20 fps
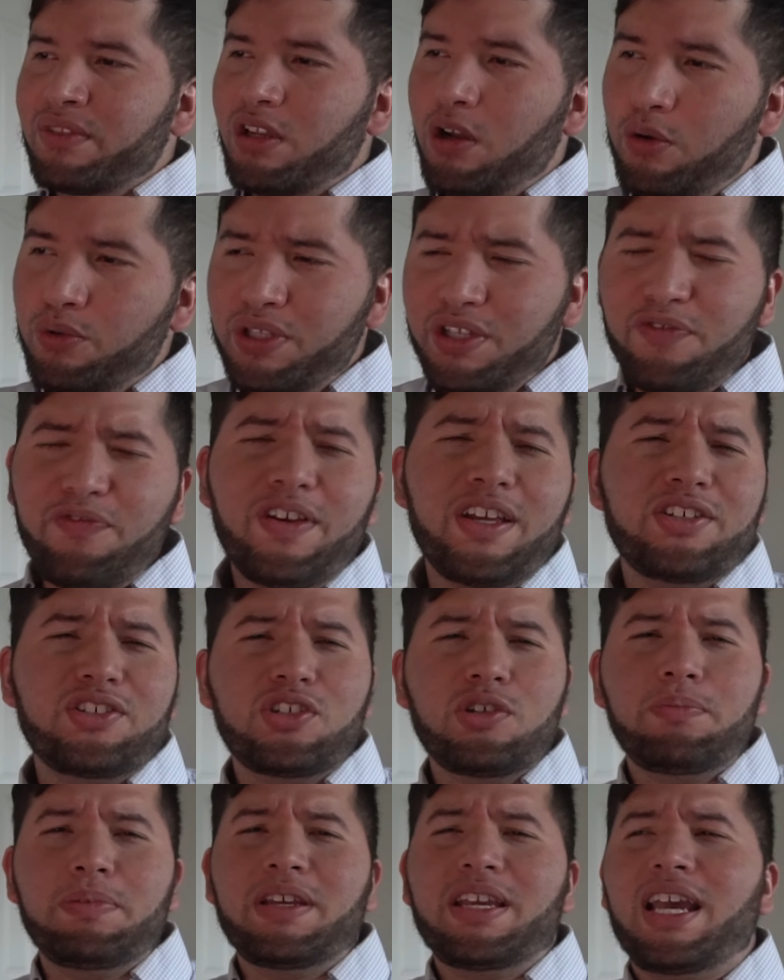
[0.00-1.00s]
OnlyFans
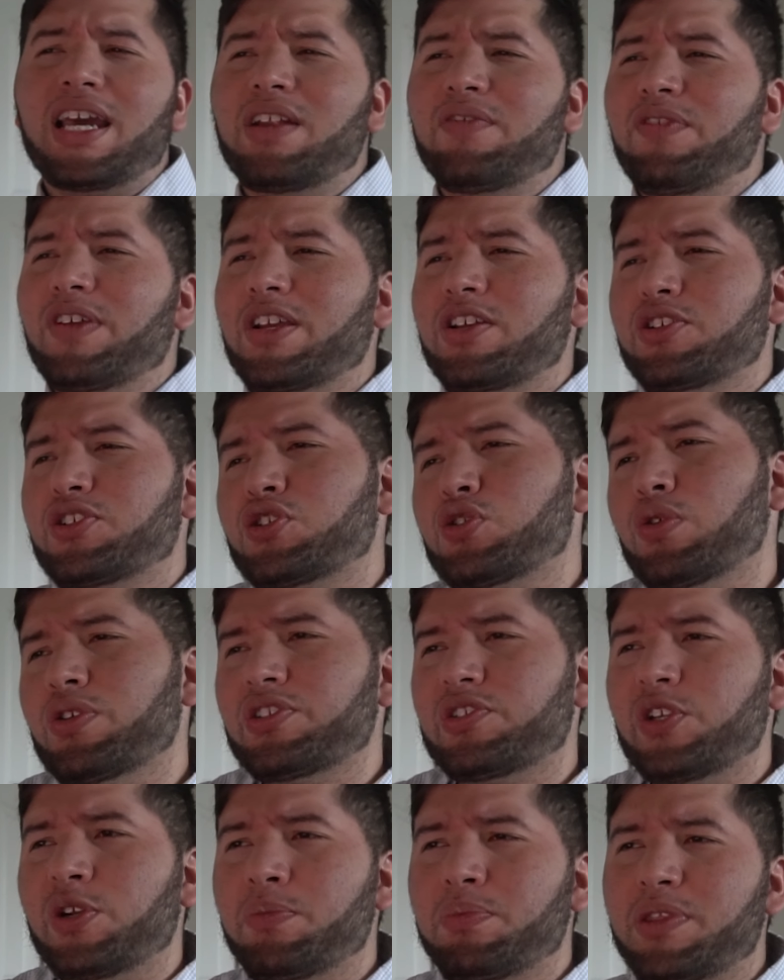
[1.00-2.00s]
should be kind of like a
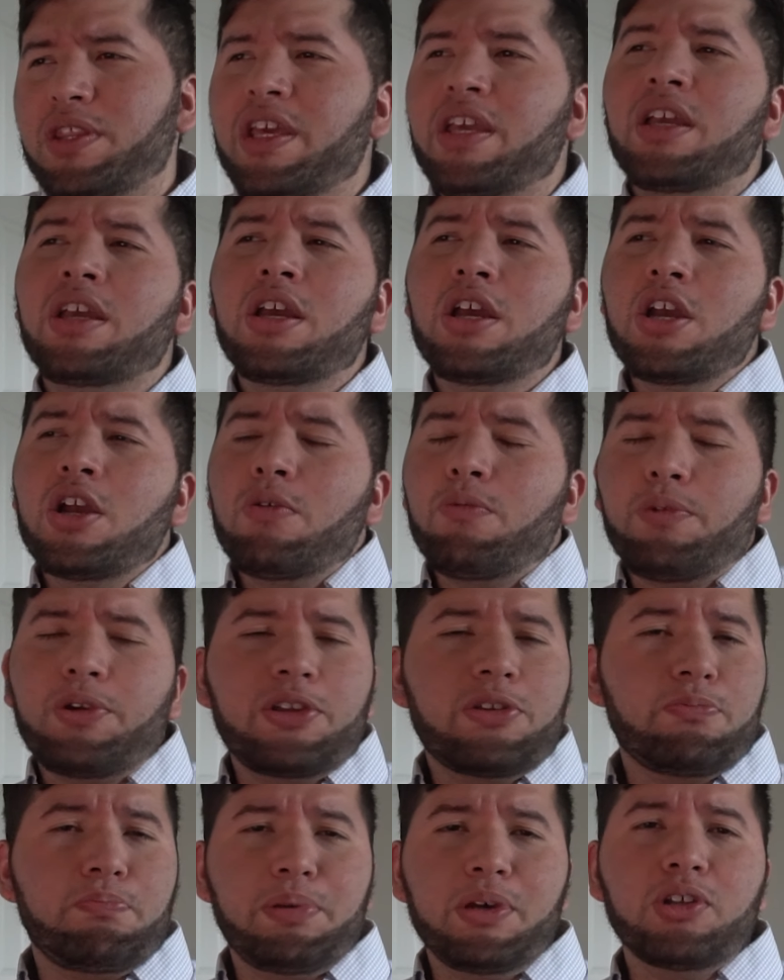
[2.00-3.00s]
short term thing thing where
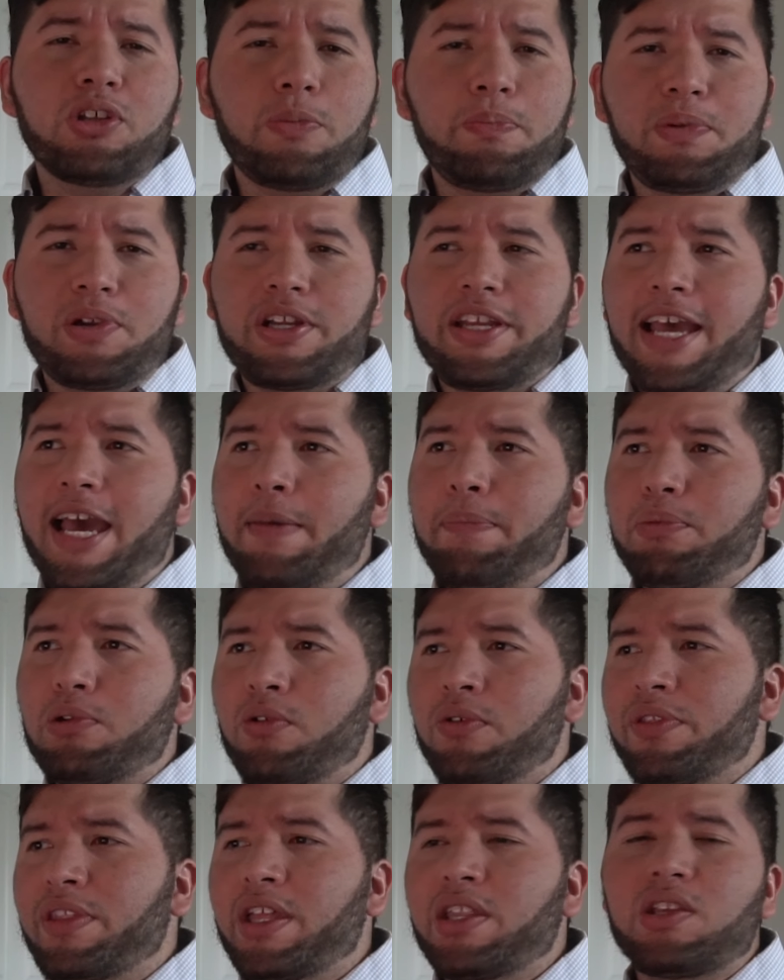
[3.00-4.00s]
you build up your
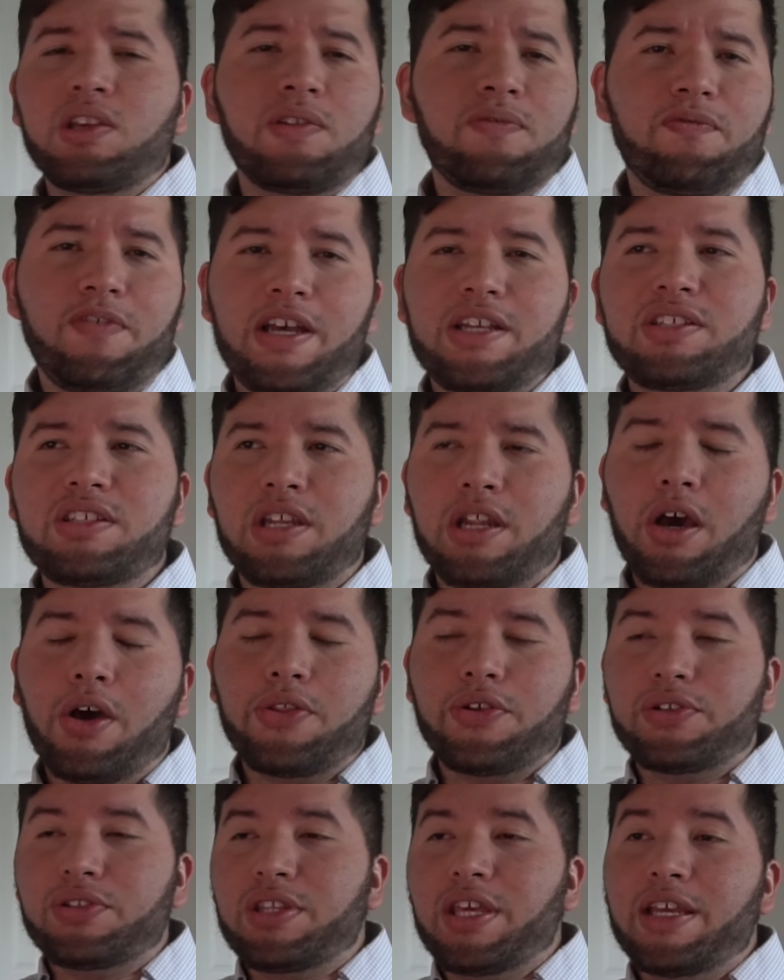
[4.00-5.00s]
capital and then you invest in
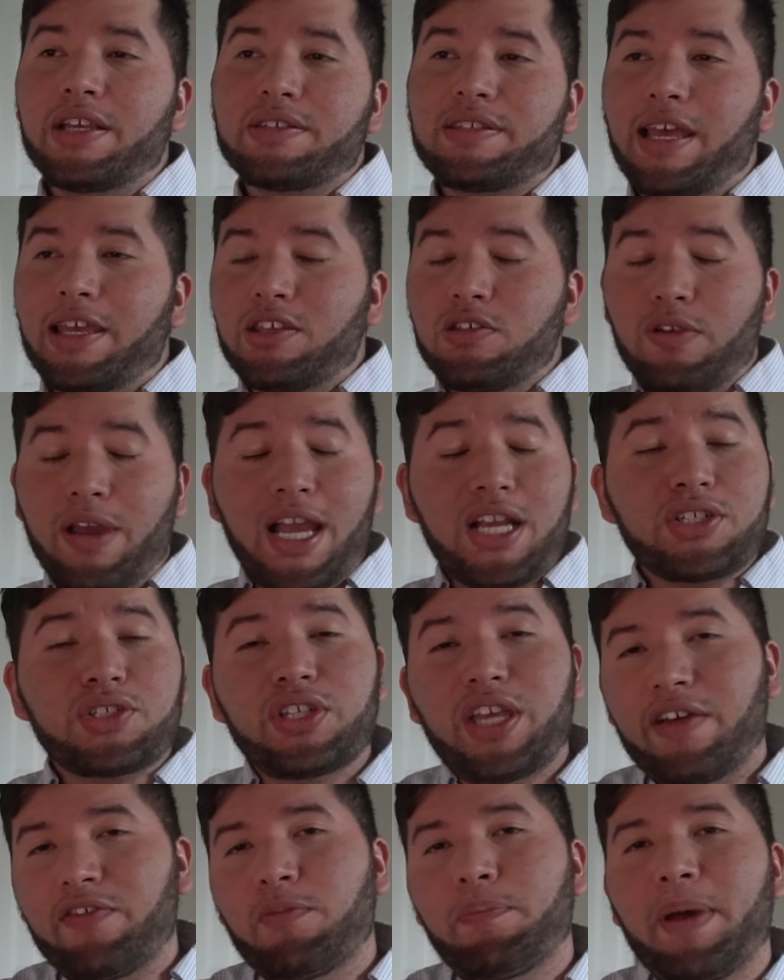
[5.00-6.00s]
other things that you
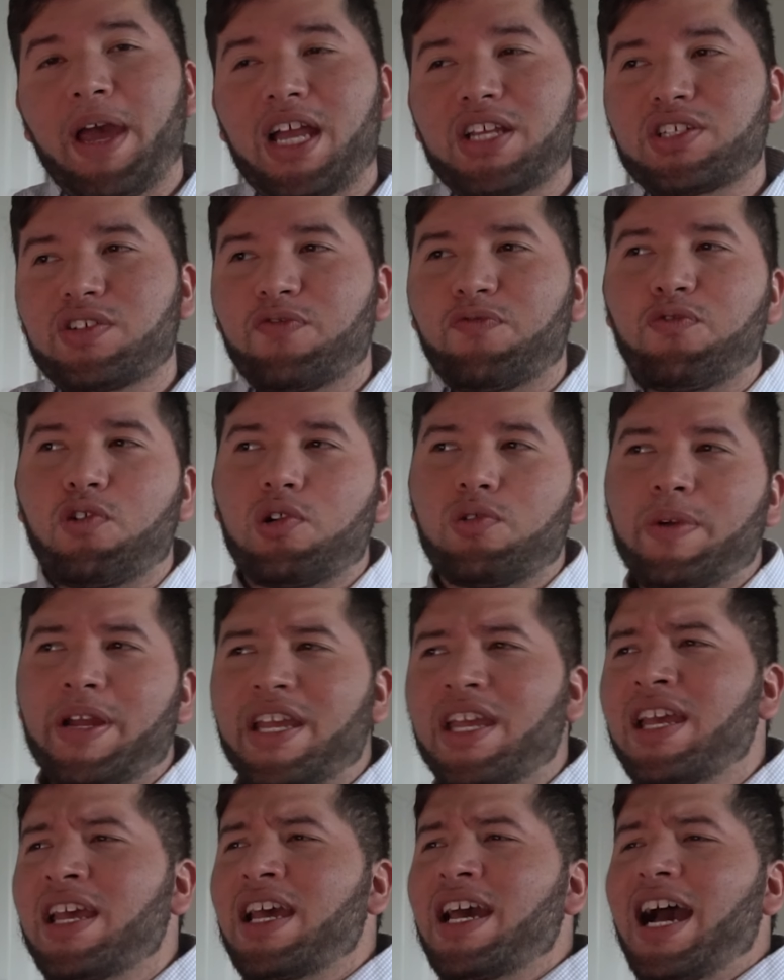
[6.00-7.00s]
actually have a passion for,
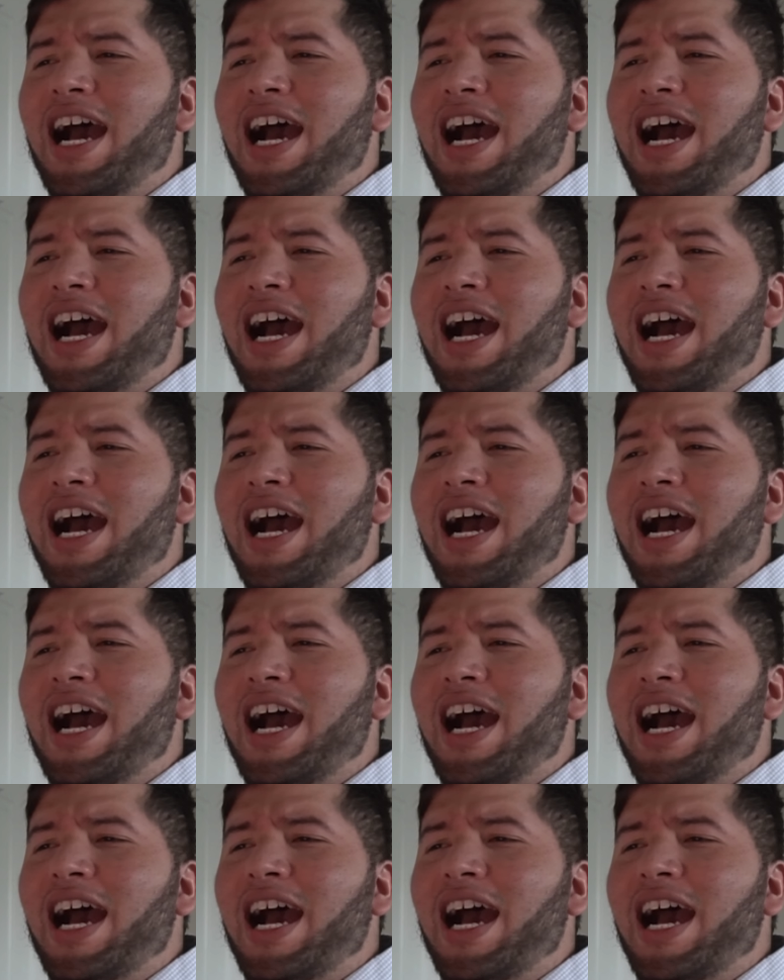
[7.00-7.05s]
right?